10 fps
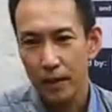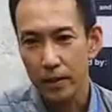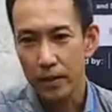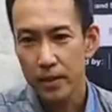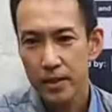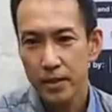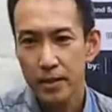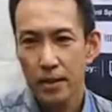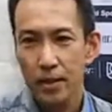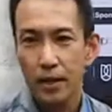Yes.
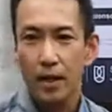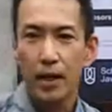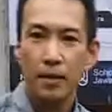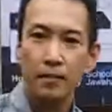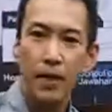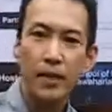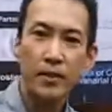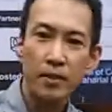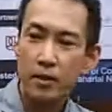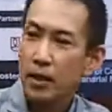I
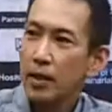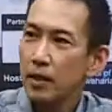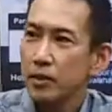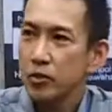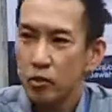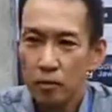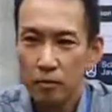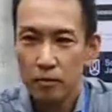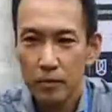think so.